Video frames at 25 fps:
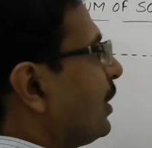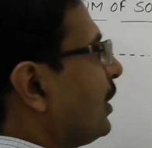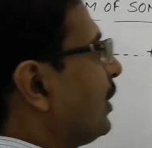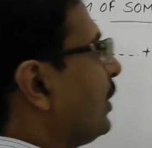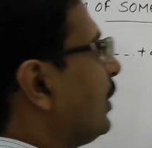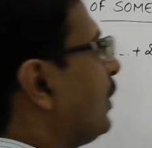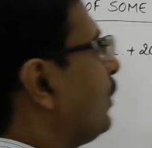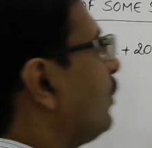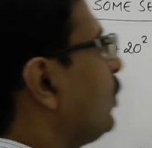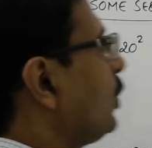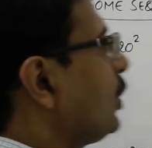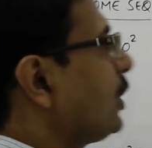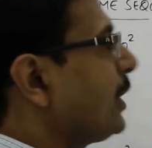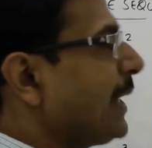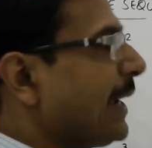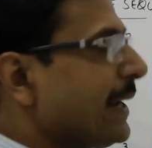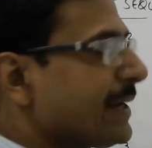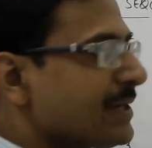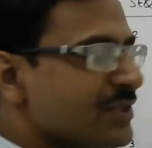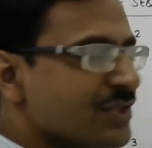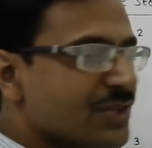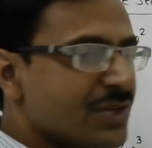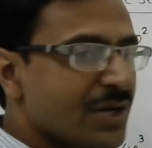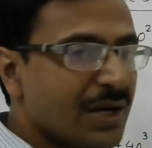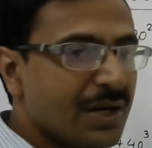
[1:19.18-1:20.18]
Now what
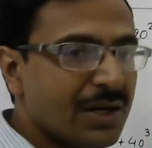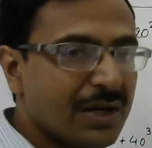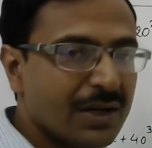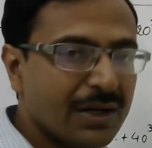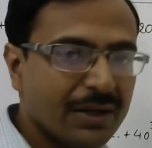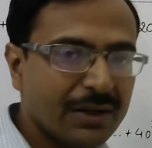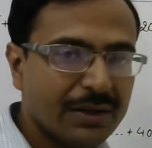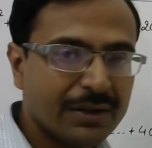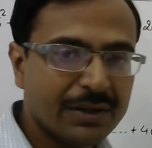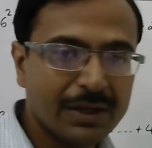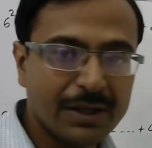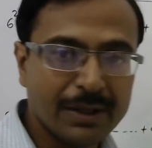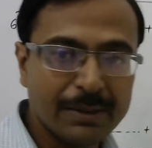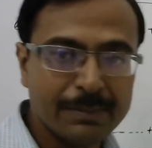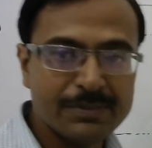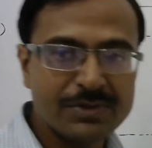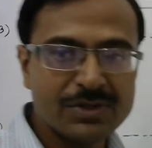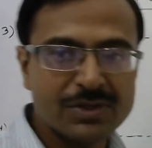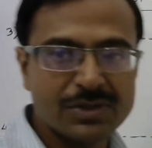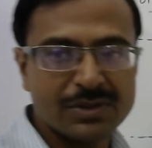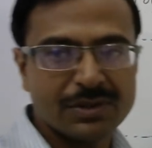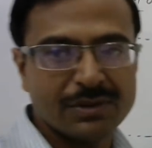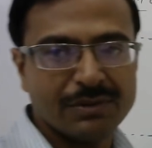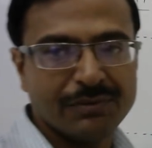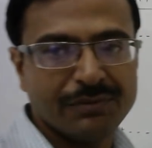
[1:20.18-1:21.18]
extra
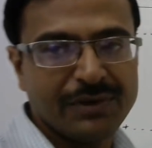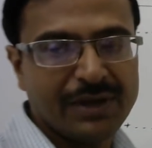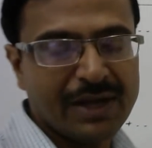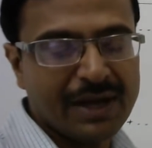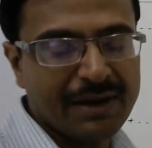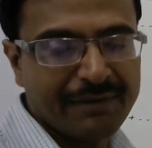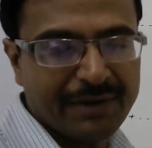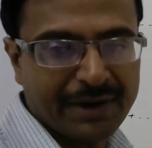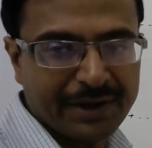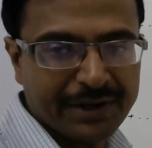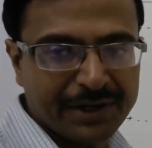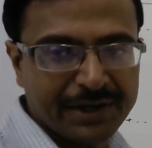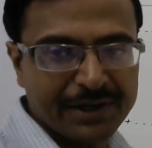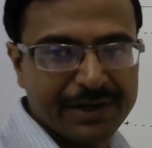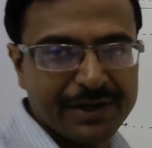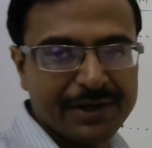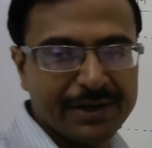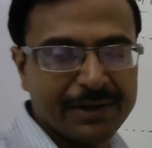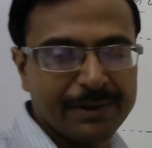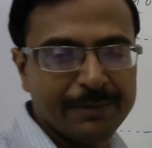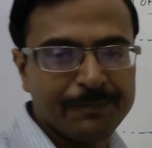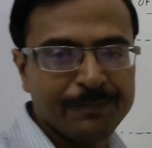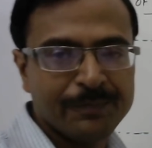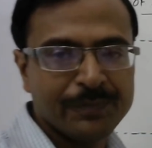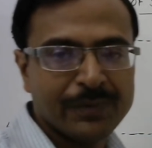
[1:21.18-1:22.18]
terms we have added
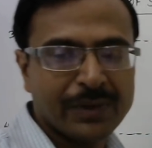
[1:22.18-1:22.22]
here?